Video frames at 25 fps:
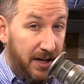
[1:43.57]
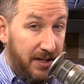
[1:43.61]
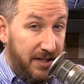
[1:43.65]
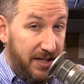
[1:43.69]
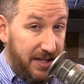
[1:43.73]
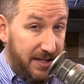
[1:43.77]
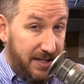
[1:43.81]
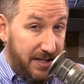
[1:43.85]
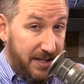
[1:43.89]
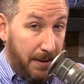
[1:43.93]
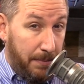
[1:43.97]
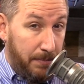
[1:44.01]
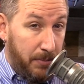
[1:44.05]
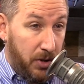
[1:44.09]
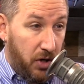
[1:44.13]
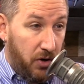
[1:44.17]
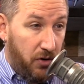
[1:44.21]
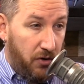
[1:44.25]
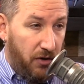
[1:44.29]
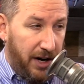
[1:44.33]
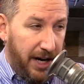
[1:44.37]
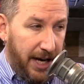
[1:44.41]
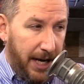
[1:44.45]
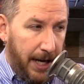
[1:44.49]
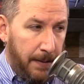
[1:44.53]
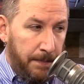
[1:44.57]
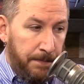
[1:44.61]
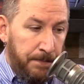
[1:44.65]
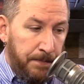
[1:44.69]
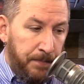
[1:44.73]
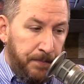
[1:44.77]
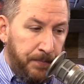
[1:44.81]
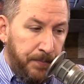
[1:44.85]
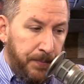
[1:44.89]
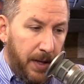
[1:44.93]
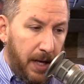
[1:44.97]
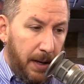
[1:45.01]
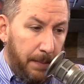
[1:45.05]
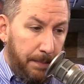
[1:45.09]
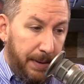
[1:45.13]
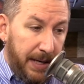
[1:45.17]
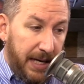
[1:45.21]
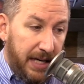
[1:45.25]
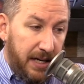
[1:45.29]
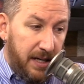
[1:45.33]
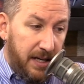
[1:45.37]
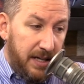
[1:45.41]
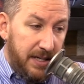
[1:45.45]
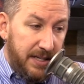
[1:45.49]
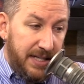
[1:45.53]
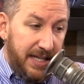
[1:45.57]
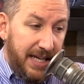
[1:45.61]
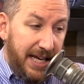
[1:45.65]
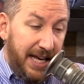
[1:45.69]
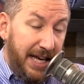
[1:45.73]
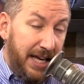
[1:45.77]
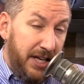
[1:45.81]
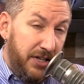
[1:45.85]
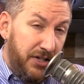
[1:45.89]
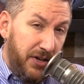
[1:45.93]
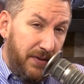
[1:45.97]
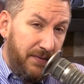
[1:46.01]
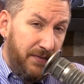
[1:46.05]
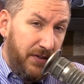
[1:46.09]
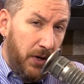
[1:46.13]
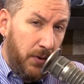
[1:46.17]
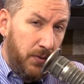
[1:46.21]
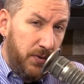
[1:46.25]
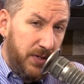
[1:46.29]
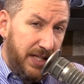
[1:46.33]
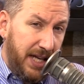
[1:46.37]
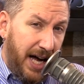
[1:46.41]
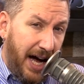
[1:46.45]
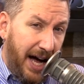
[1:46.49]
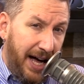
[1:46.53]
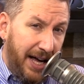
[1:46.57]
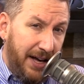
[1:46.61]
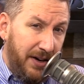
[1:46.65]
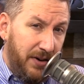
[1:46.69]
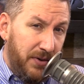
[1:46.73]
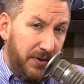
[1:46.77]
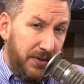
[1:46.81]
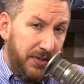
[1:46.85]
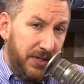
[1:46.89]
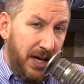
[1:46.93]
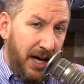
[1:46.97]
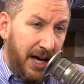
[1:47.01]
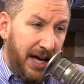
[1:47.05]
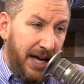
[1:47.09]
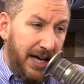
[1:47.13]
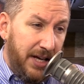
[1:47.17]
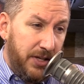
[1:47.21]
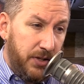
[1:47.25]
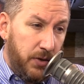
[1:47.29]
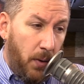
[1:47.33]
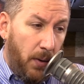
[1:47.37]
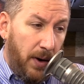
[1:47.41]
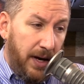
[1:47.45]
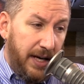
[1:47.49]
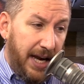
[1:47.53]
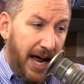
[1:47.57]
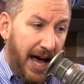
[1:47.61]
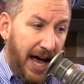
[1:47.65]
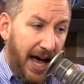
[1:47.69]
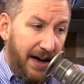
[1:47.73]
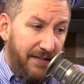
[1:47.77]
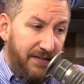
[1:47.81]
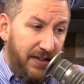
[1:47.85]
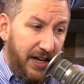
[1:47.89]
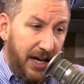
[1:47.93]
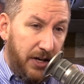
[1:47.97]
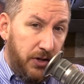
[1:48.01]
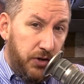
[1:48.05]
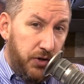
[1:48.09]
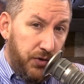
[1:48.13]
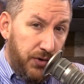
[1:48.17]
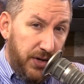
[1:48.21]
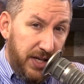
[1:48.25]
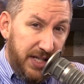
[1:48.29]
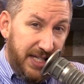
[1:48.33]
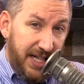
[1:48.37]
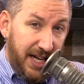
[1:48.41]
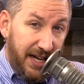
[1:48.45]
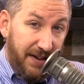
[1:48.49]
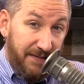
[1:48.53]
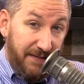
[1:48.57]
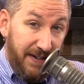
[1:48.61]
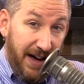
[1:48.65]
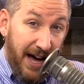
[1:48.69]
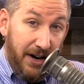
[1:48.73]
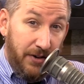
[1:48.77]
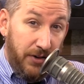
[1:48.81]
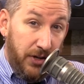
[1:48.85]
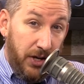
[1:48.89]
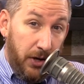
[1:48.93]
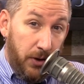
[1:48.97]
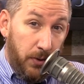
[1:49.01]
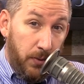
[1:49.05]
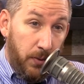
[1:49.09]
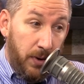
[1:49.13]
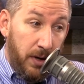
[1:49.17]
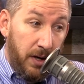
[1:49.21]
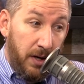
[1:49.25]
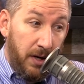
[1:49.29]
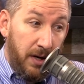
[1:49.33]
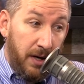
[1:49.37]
to some degree because each of those tiles is going to have an intrinsic value.